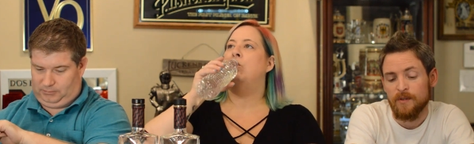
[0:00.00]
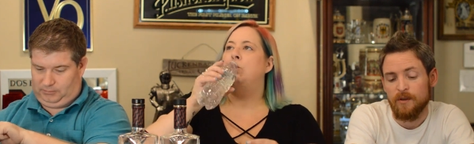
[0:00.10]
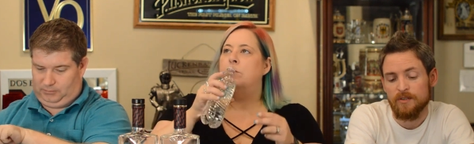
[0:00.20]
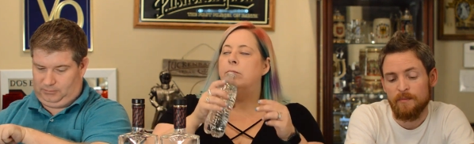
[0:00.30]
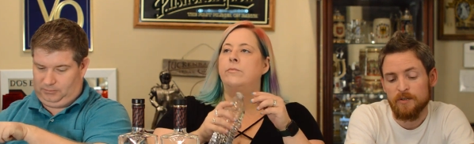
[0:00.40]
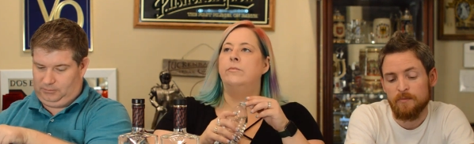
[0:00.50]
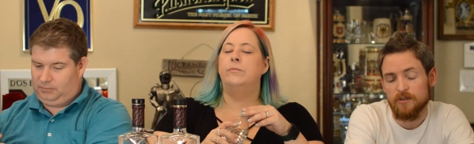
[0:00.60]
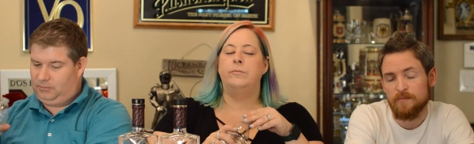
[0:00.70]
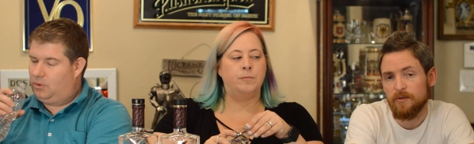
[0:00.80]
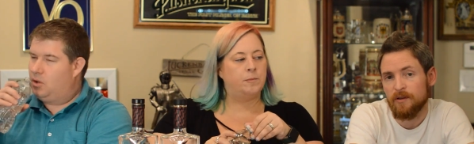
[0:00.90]
Speaker 1: it was a much more
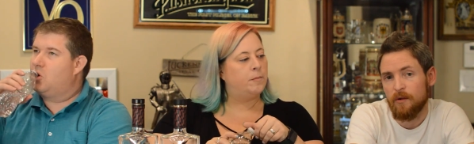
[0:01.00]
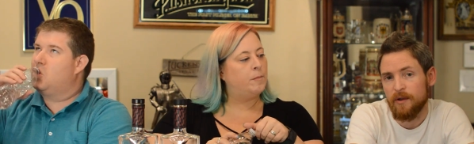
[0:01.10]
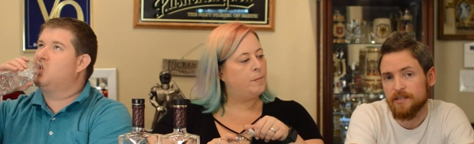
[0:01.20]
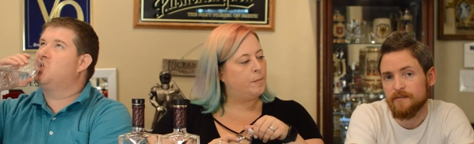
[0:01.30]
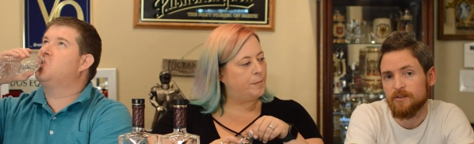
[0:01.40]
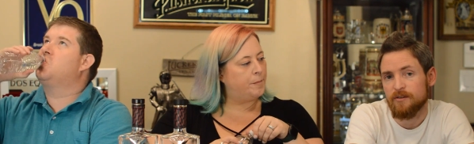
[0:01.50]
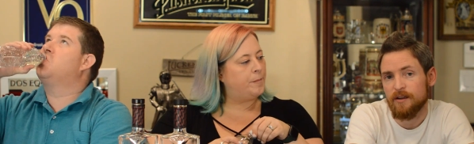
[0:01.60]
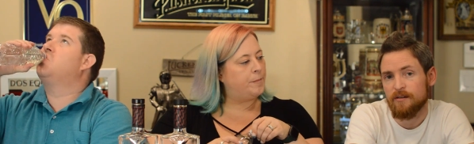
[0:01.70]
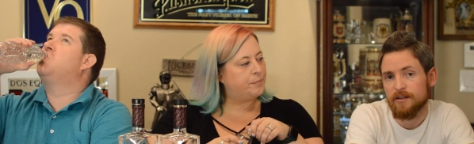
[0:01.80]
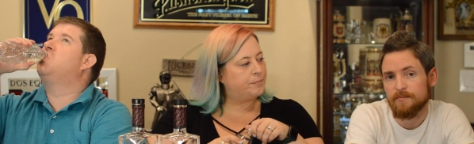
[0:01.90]
smooth and cohesive journey
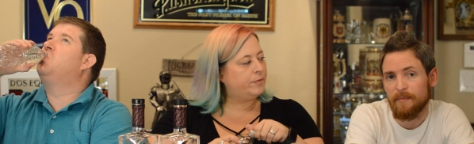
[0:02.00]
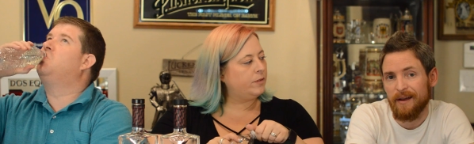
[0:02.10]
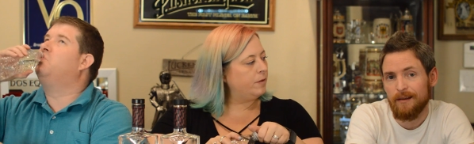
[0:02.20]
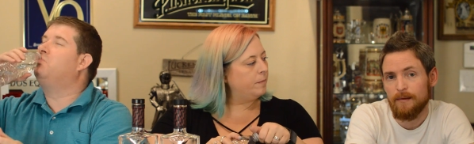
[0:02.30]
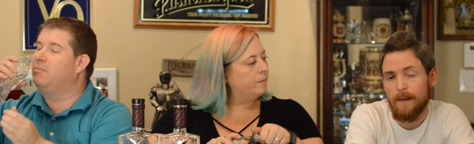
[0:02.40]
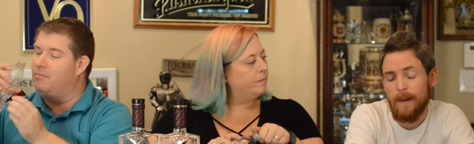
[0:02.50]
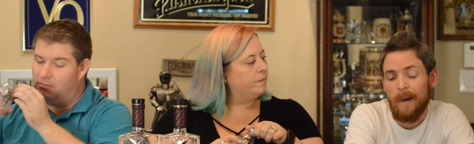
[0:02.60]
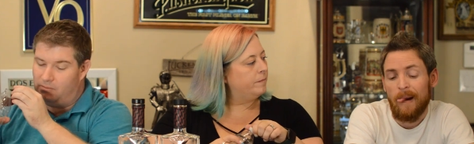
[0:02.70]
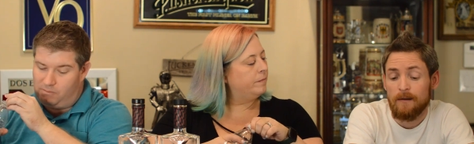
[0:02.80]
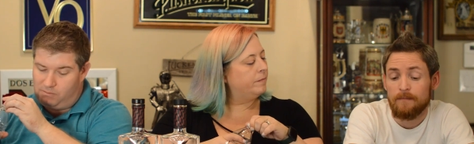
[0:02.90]
across my palate.
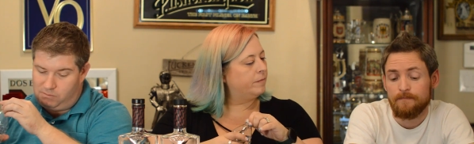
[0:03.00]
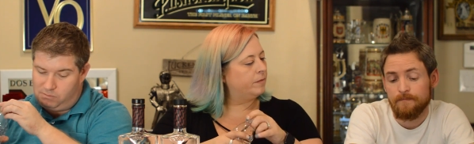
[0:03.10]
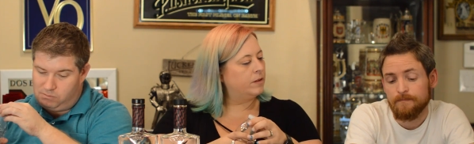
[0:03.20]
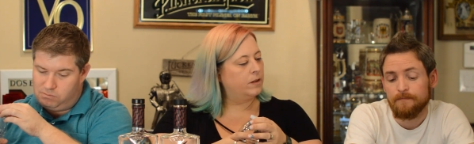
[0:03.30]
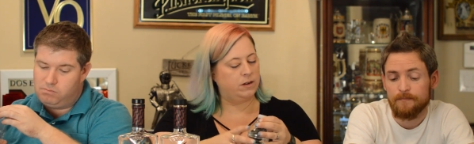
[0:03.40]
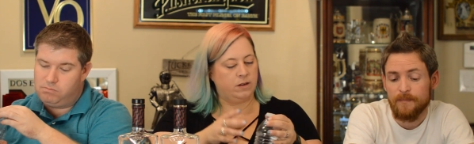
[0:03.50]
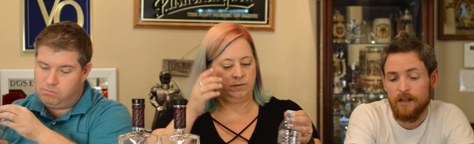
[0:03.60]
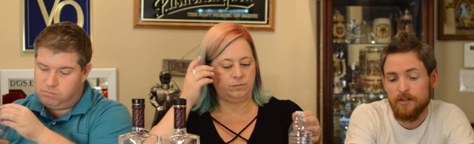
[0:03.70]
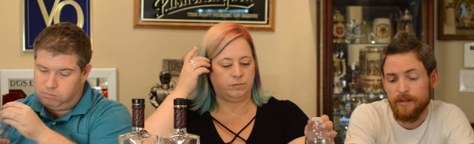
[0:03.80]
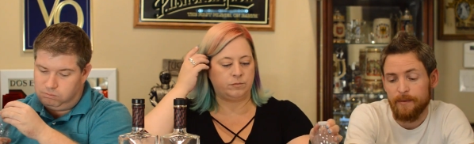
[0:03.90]
I
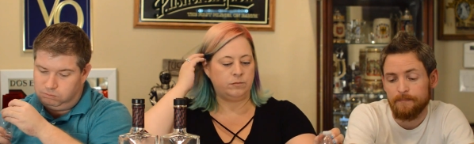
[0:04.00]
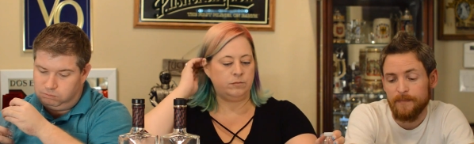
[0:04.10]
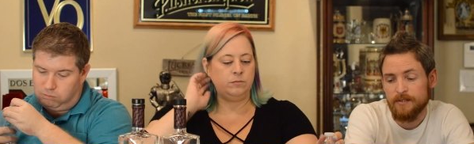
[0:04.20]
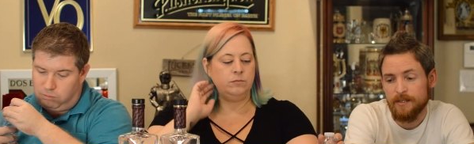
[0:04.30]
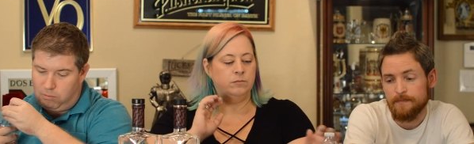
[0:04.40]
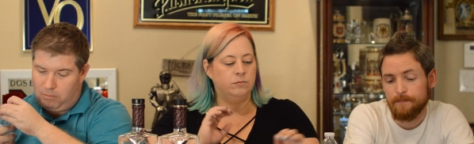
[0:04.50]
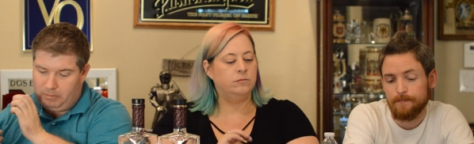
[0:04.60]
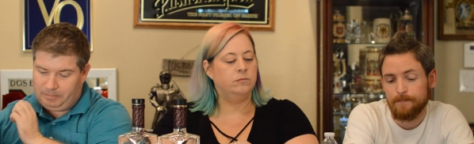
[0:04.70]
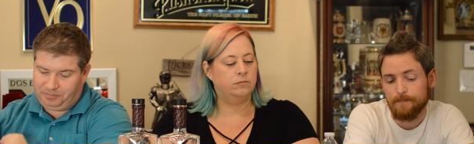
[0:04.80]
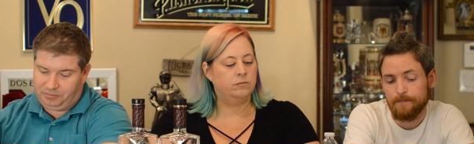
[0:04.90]
enjoyed that. That was nice.
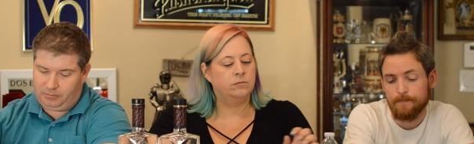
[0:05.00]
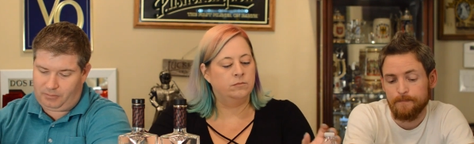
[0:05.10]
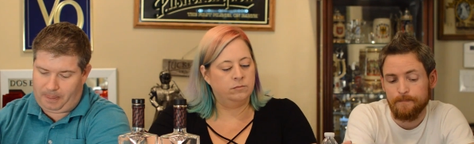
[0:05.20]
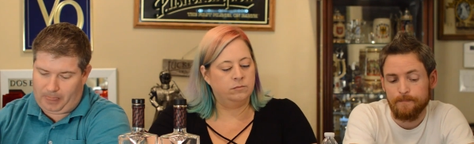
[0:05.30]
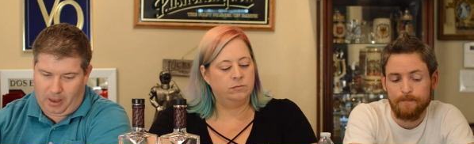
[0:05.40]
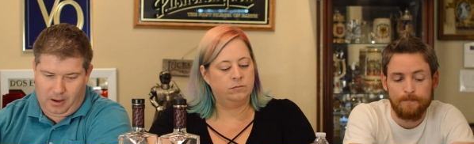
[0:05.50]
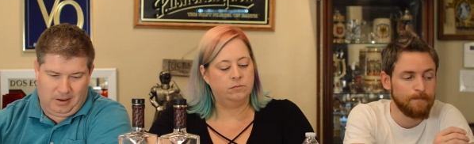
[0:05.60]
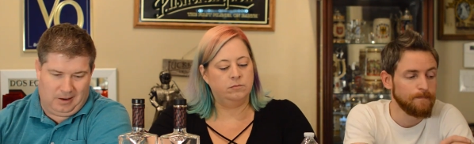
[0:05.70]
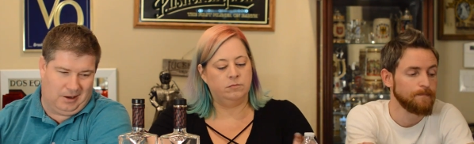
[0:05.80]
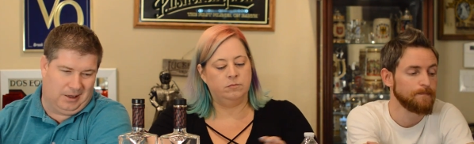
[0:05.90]

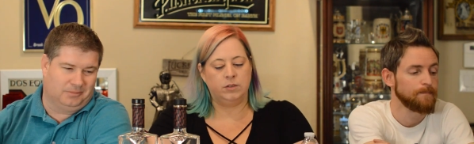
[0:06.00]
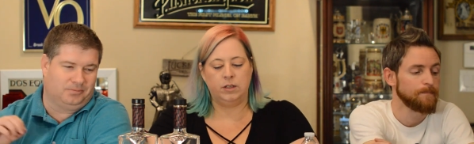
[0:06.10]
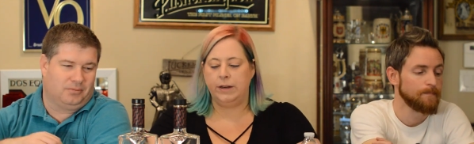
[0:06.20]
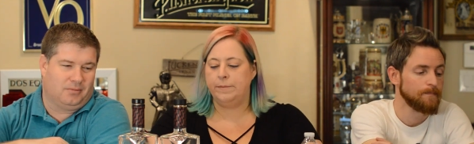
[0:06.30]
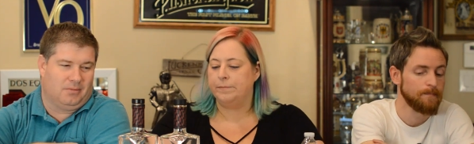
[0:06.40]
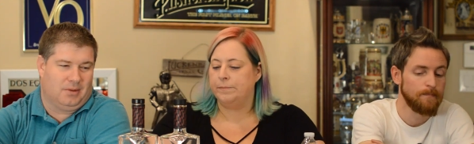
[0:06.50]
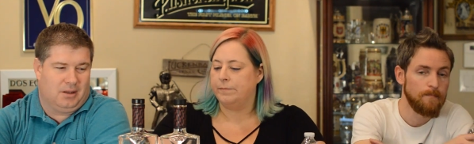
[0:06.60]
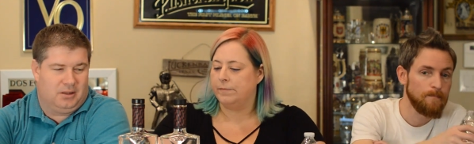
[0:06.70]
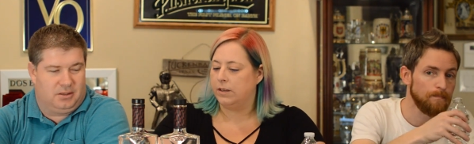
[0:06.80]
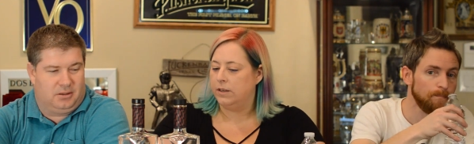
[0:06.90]
Speaker 2: All right. All right.
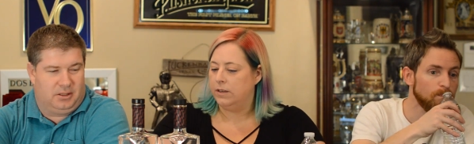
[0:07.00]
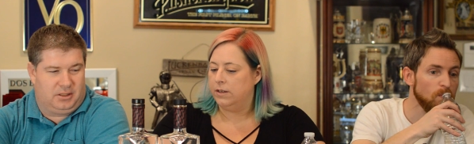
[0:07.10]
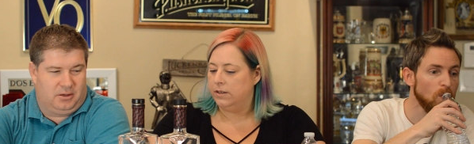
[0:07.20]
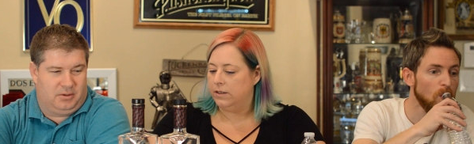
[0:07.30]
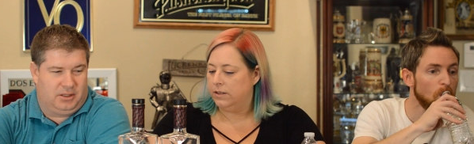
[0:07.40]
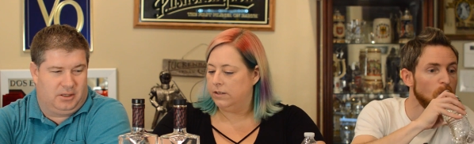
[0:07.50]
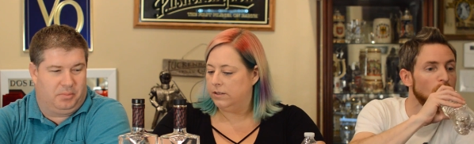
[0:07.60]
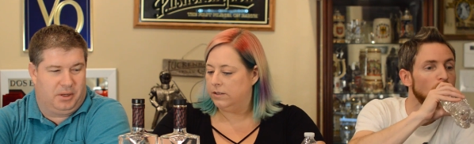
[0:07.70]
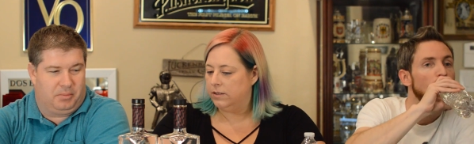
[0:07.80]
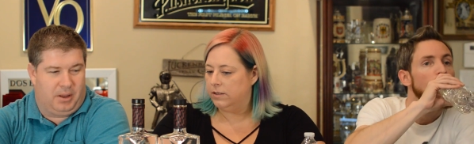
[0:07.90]
So let's go into the
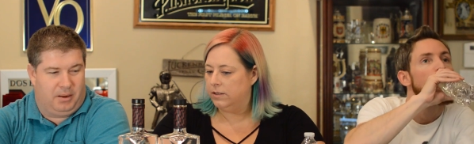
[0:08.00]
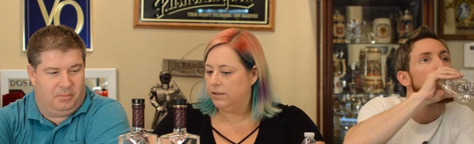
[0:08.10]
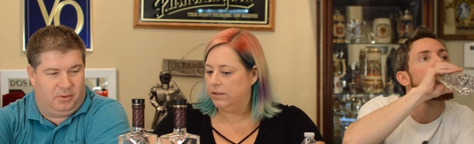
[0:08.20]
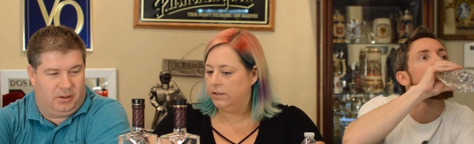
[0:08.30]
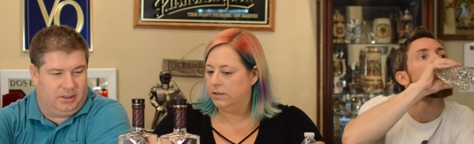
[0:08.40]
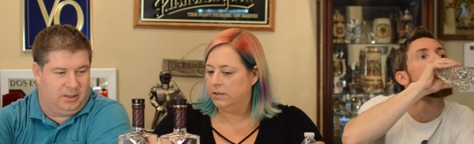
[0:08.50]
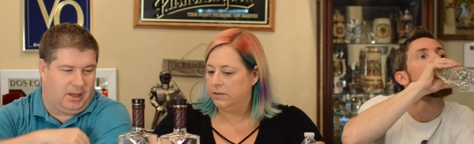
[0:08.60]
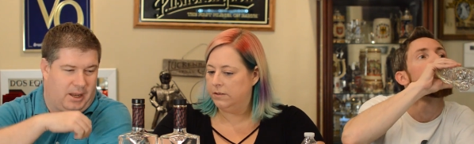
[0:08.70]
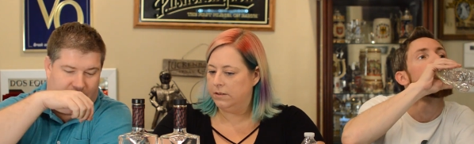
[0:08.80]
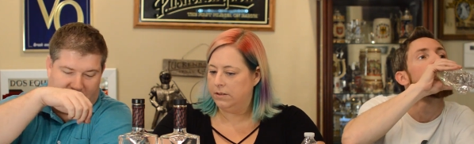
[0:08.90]
big bad boy,
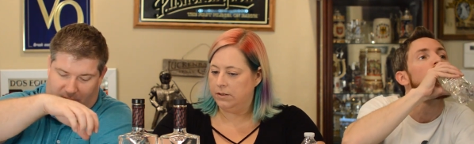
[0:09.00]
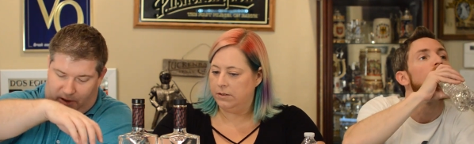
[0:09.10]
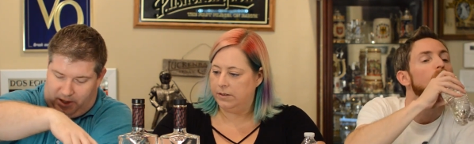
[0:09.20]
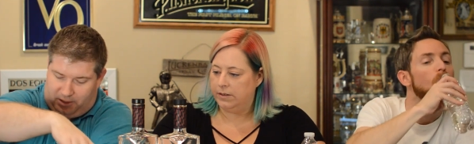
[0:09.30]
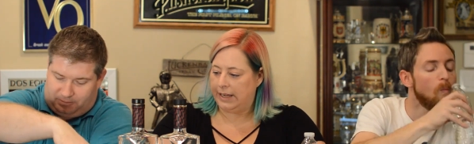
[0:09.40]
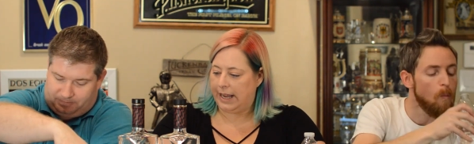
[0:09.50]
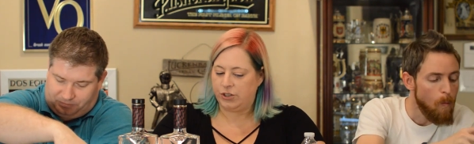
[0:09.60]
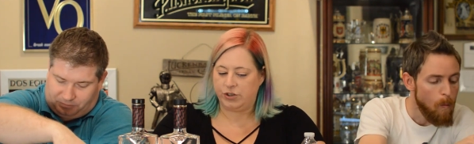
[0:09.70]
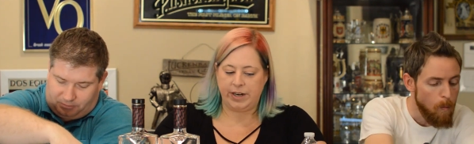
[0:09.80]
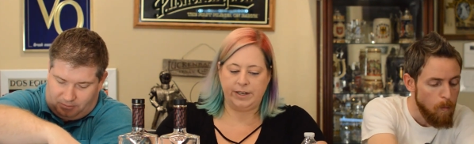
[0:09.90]
Cash Strain. Cash
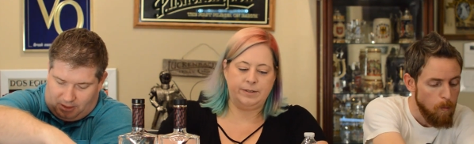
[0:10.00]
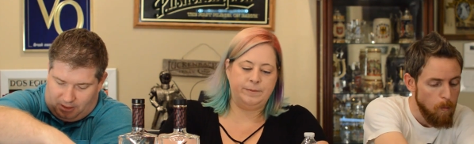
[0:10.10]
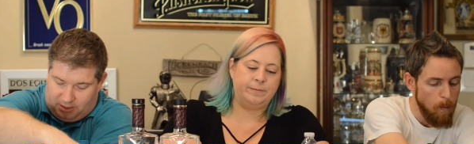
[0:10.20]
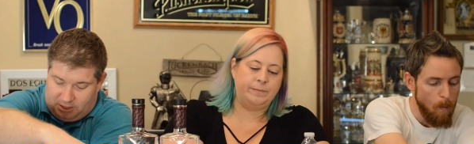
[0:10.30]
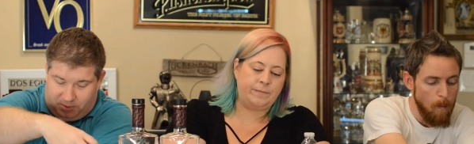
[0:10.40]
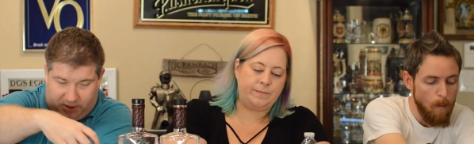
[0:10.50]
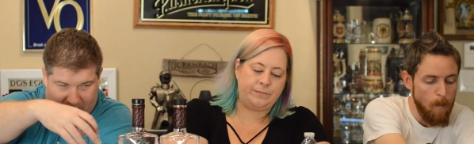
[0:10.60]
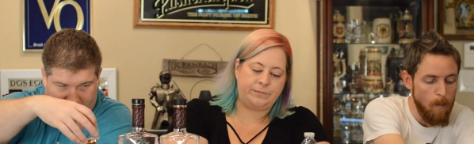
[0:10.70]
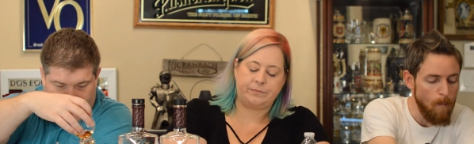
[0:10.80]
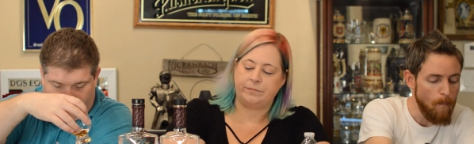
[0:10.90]
Strain. This
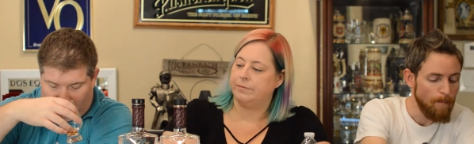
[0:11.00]
particular